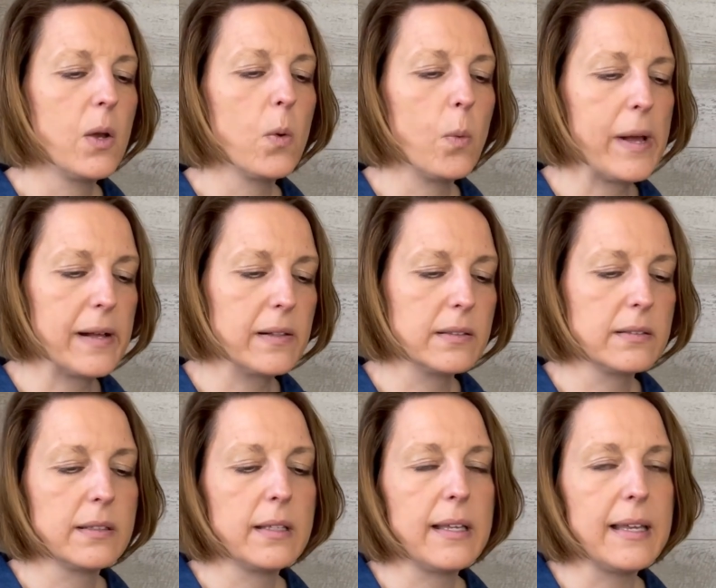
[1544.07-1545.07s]
Well,
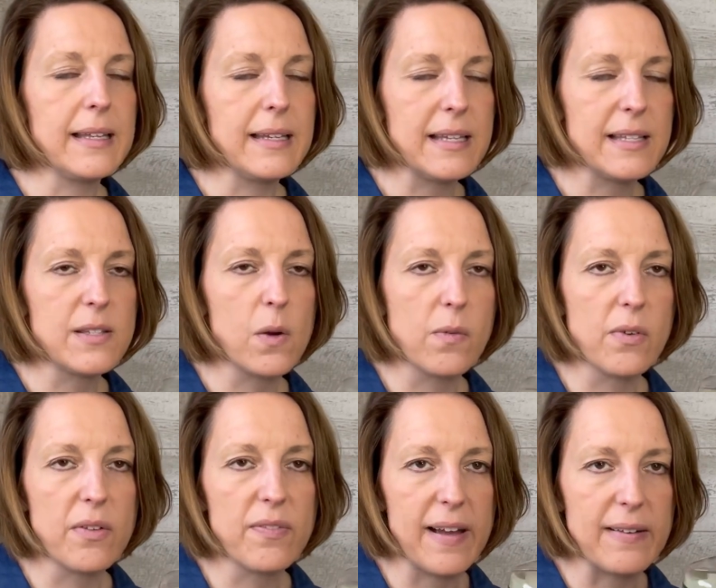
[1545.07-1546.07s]
it is over
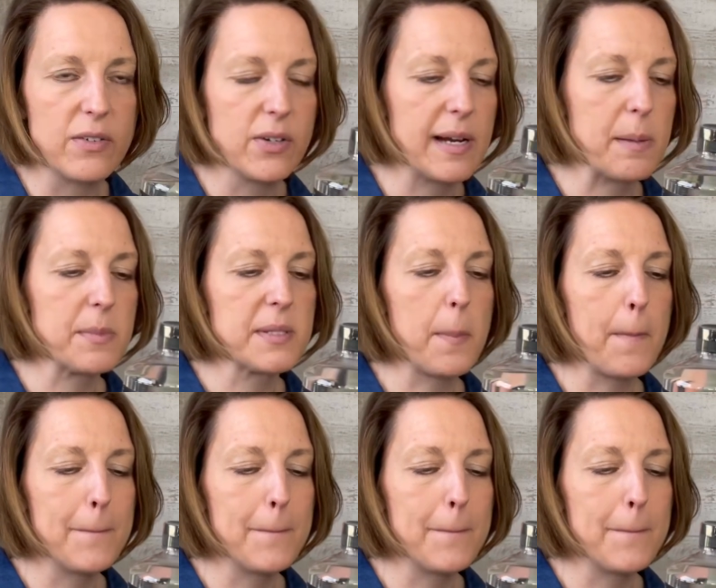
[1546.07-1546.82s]
the 5 grams,